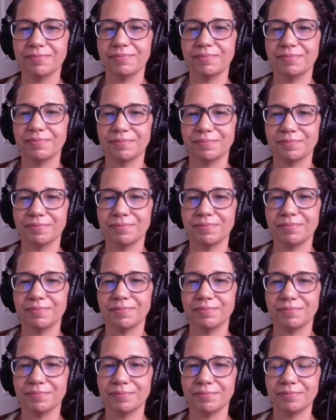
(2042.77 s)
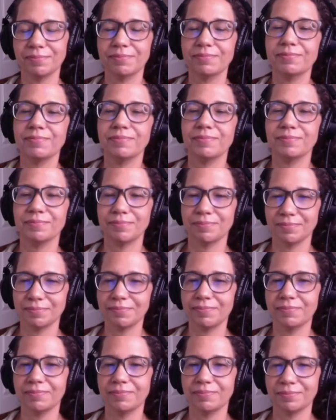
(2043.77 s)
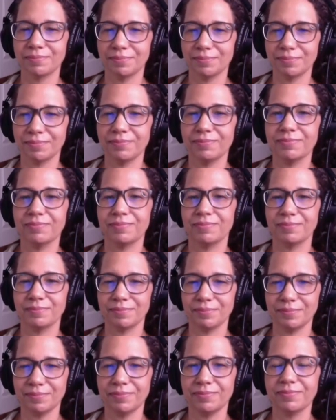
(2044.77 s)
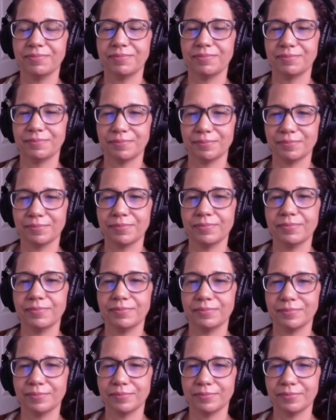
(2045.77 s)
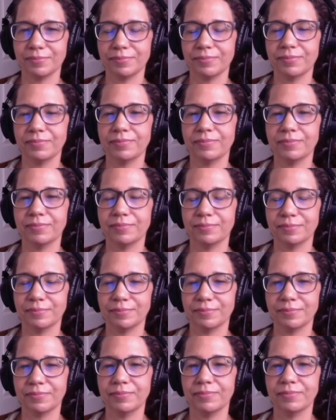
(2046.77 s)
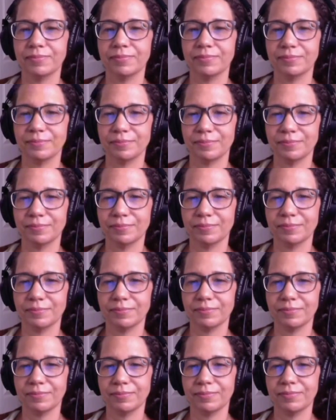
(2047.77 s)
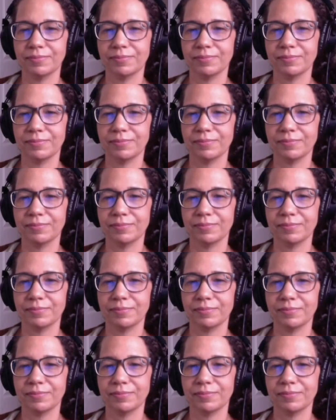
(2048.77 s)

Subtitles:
[no speech]